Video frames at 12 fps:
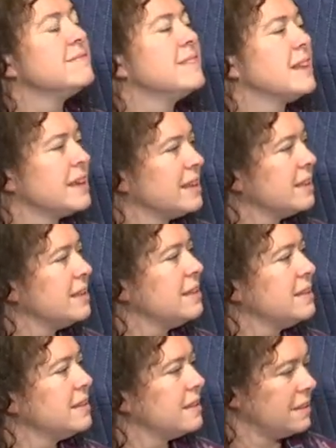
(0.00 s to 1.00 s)

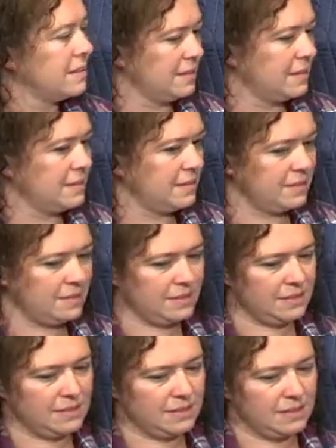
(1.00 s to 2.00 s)

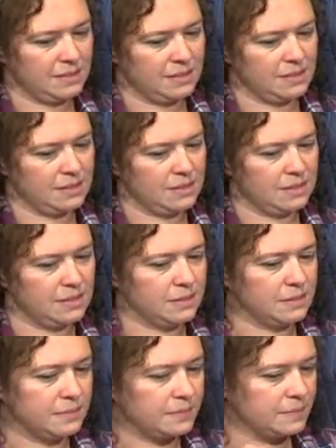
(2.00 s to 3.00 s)

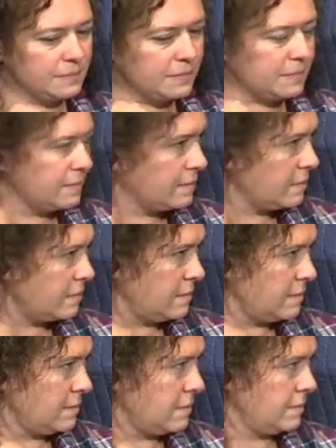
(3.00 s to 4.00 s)

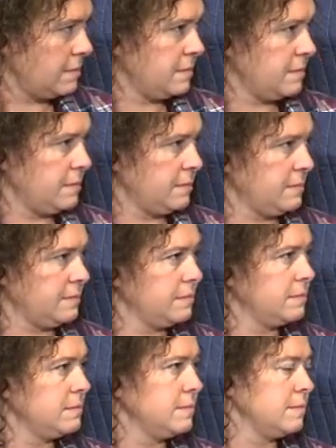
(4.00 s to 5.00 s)

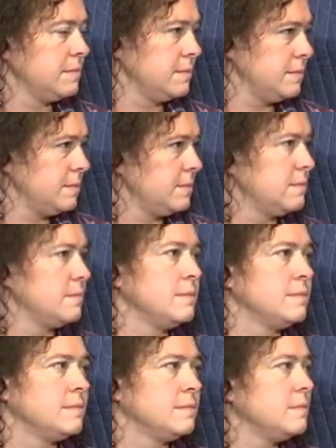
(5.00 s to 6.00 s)

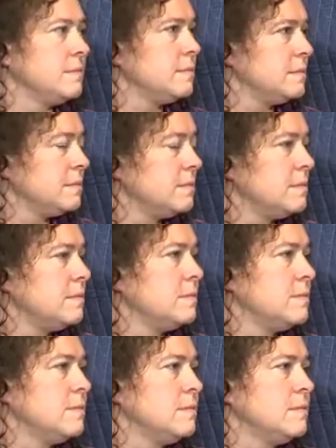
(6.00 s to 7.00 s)

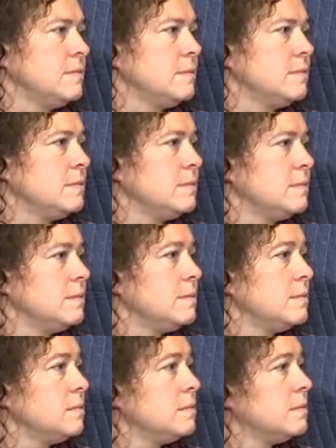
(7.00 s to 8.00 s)
This person isn't speaking.